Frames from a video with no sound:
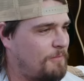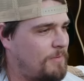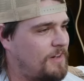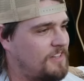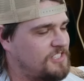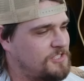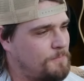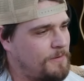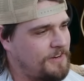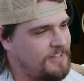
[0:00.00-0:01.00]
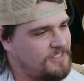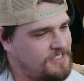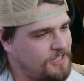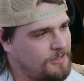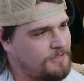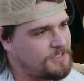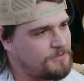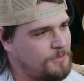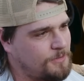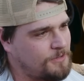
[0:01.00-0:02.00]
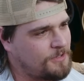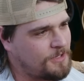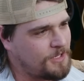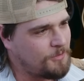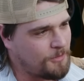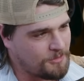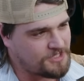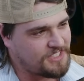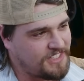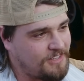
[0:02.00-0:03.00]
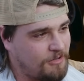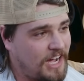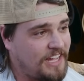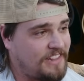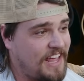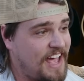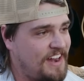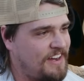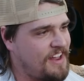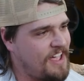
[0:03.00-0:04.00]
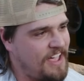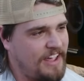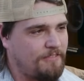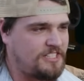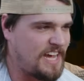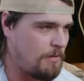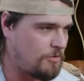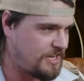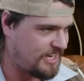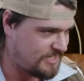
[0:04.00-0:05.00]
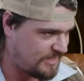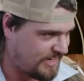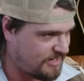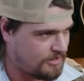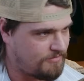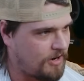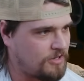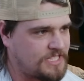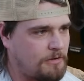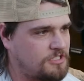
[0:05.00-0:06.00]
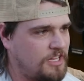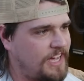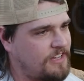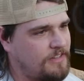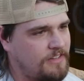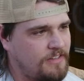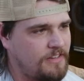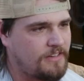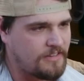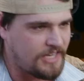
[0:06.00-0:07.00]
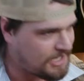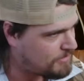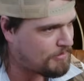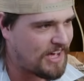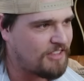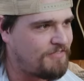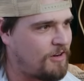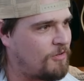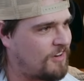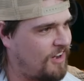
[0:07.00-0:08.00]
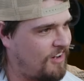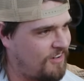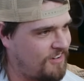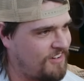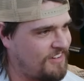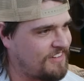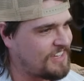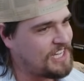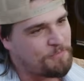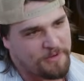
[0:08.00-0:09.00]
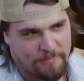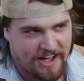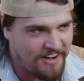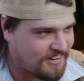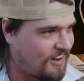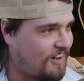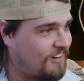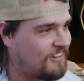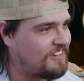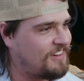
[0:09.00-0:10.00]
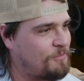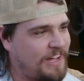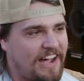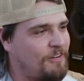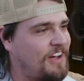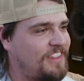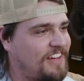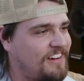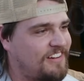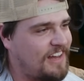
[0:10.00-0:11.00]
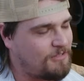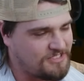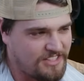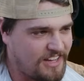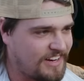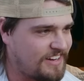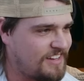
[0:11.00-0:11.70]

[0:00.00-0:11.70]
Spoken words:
buzz and some pretty good service. We were sitting there writing that, and every time we get to the end of the verse, I was like, keep it about the phone call. Keep it about calling. And we got right there, and I was like,